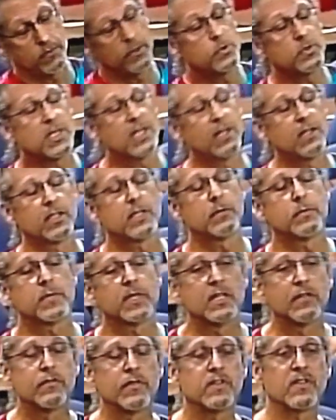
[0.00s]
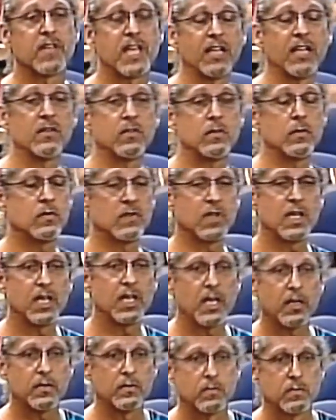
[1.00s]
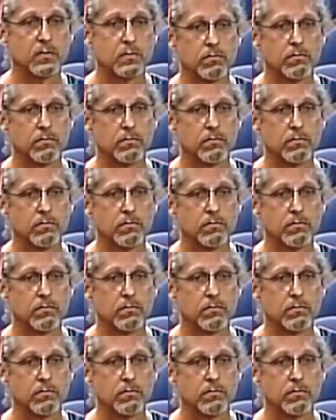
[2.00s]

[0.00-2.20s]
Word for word: You tell them. If it's heads, you say yes.